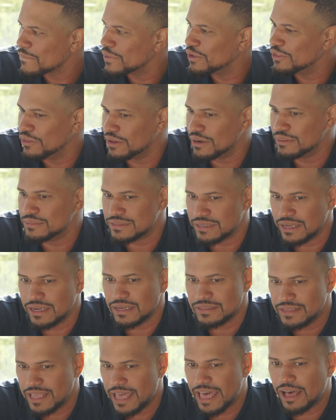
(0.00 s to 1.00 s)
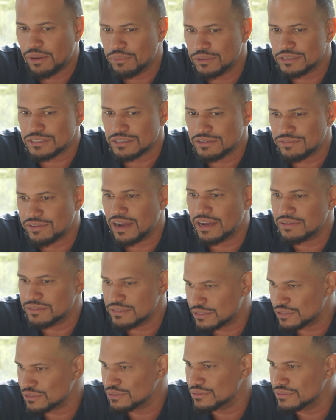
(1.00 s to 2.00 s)
You know what I'm saying? Dad was
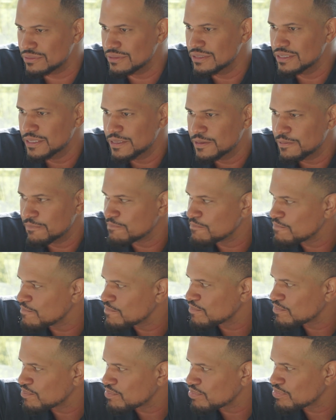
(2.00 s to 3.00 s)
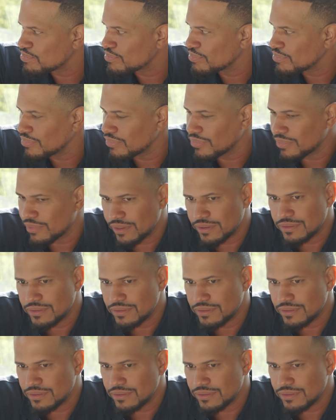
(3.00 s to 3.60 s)
surviving too. Shout out to all the moms, yo.